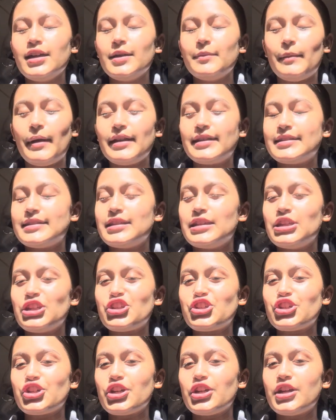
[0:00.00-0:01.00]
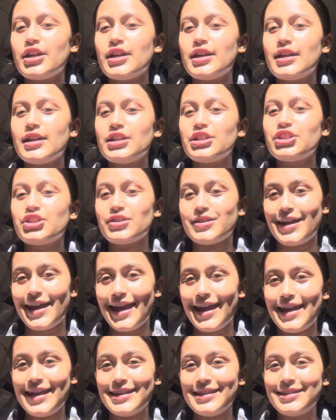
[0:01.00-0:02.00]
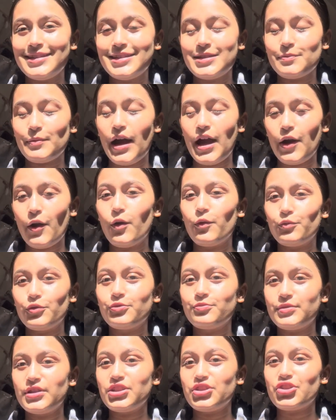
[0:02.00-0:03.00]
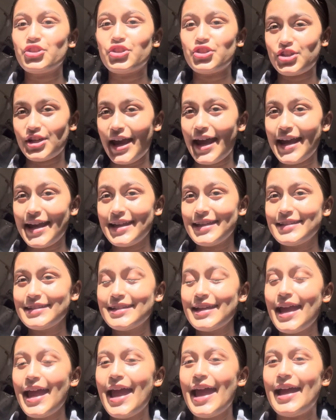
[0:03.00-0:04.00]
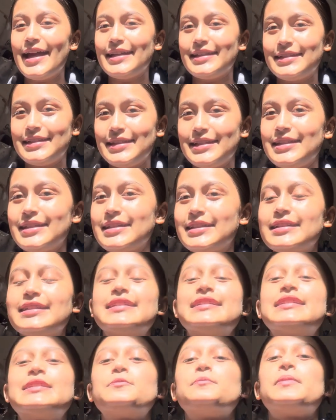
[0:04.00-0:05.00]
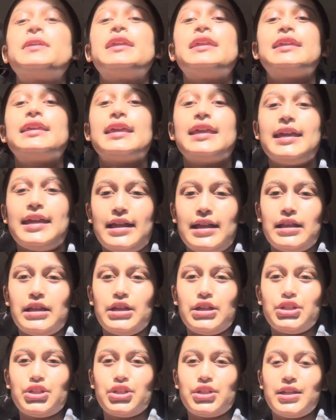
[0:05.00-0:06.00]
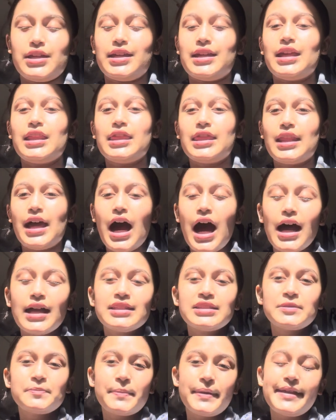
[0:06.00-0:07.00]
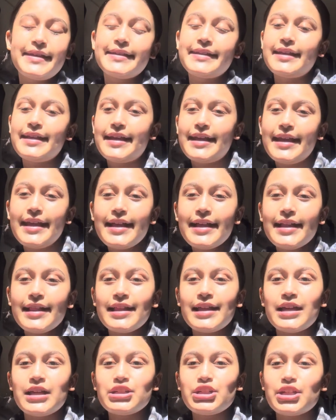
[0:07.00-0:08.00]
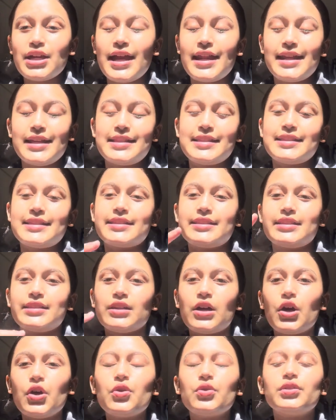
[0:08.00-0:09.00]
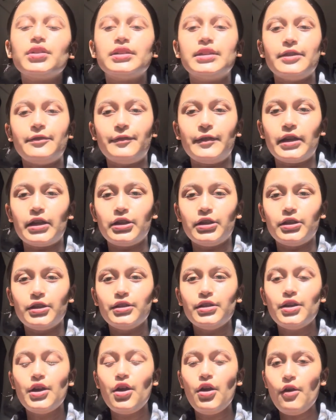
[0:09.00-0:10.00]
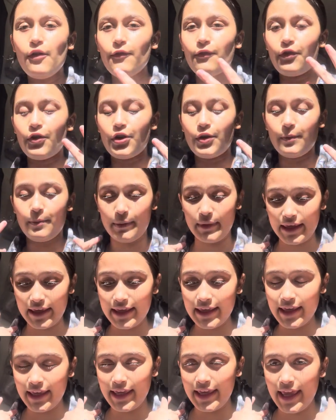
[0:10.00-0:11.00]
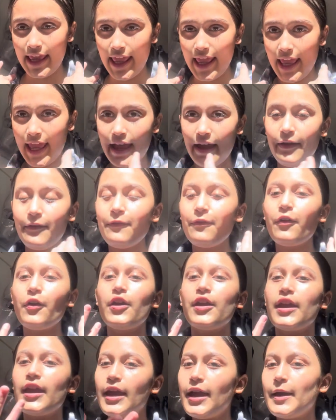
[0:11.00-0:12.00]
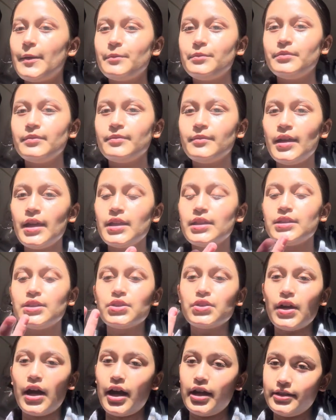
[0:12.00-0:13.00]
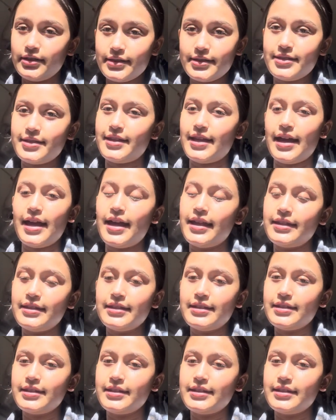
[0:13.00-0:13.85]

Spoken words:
my teacher changed, my homeroom teacher changed. And he couldn't speak English. He cannot speak English, and it's so difficult for me and for him to understand.